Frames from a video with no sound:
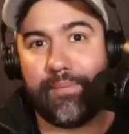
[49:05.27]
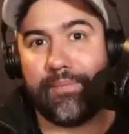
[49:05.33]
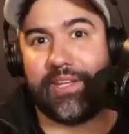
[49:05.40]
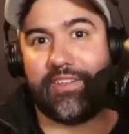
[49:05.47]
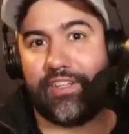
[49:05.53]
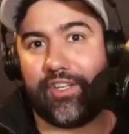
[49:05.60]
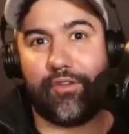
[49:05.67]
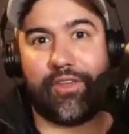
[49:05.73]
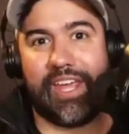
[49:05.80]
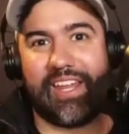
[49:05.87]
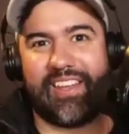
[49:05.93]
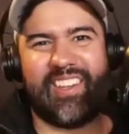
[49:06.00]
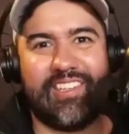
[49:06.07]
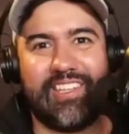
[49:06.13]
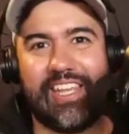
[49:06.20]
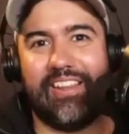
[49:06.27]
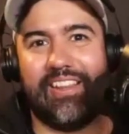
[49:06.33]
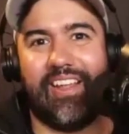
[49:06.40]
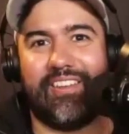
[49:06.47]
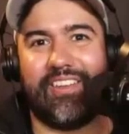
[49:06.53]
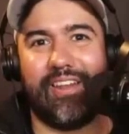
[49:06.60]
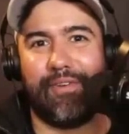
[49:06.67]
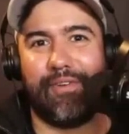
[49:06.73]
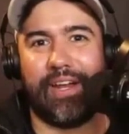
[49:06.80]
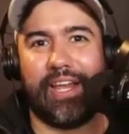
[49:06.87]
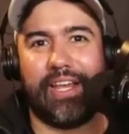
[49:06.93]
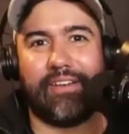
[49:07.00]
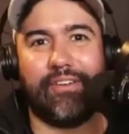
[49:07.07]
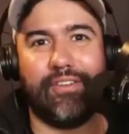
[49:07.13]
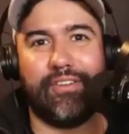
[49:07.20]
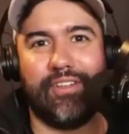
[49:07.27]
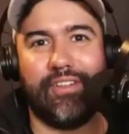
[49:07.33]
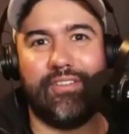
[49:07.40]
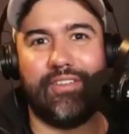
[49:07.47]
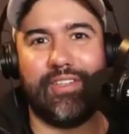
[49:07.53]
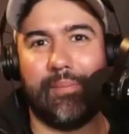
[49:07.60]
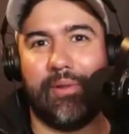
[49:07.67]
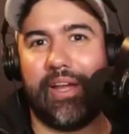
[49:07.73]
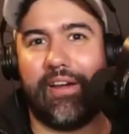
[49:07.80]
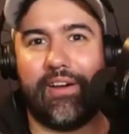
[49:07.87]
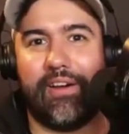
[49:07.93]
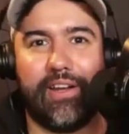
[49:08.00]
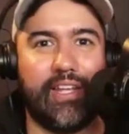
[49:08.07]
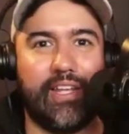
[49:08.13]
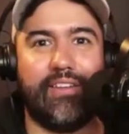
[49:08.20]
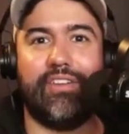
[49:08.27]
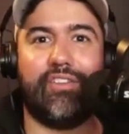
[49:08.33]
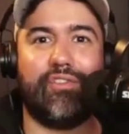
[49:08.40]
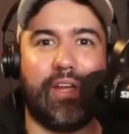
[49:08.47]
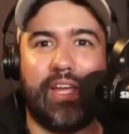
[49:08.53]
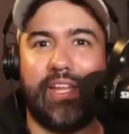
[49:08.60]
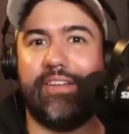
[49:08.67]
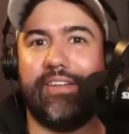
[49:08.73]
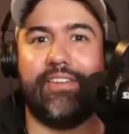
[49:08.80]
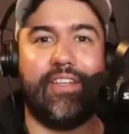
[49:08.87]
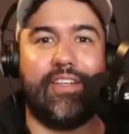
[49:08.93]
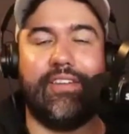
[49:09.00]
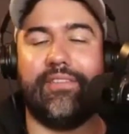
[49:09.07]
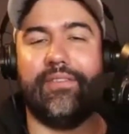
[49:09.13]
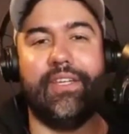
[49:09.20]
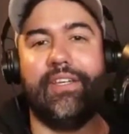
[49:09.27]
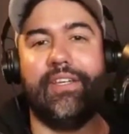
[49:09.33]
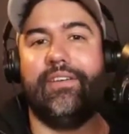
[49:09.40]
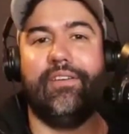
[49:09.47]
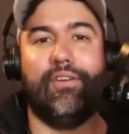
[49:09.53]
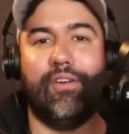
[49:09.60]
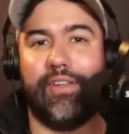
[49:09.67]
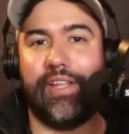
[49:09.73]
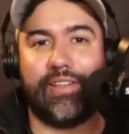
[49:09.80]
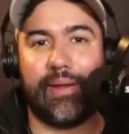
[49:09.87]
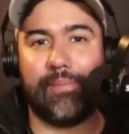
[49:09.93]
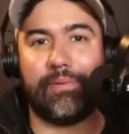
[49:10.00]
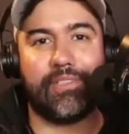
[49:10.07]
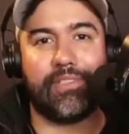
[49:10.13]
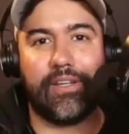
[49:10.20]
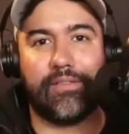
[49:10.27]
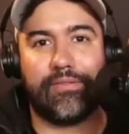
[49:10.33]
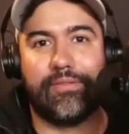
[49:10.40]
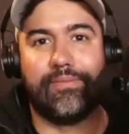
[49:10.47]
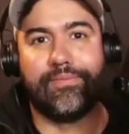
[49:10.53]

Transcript: companies, so you get to see lots of different angles and similarities and trends and all that type of stuff.